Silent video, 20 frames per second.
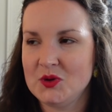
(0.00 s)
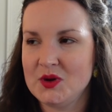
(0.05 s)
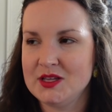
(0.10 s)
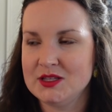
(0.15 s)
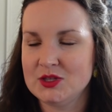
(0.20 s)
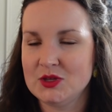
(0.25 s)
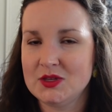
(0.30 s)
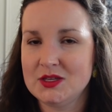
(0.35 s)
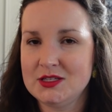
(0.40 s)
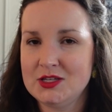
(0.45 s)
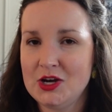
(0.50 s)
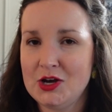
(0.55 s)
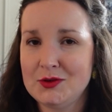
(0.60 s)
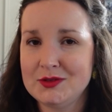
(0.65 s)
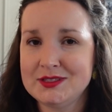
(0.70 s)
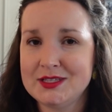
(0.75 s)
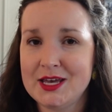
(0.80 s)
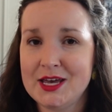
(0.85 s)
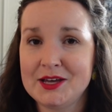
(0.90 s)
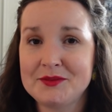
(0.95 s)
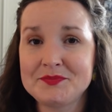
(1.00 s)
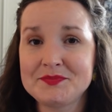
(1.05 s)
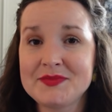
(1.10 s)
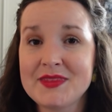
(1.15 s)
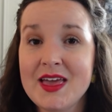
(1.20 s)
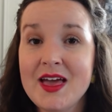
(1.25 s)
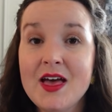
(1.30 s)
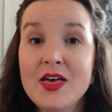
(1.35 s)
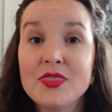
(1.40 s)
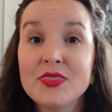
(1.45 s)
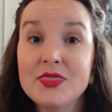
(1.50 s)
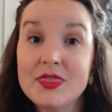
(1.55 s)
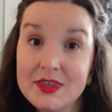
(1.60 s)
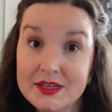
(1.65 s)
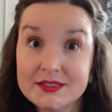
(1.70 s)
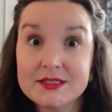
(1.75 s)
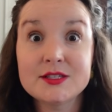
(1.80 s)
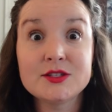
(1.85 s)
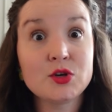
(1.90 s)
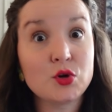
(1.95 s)
And so this year I was like,
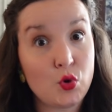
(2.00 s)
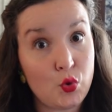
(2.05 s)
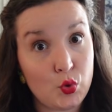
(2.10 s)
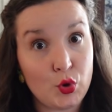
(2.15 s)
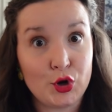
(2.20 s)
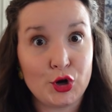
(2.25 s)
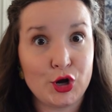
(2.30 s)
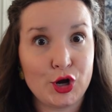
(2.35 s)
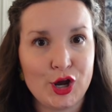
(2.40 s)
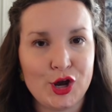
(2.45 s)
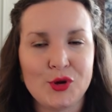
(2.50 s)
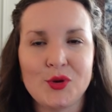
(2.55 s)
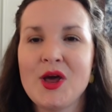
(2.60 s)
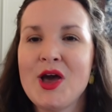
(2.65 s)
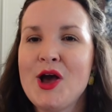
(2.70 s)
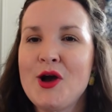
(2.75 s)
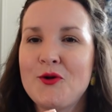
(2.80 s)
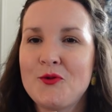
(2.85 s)
this is a quarter note.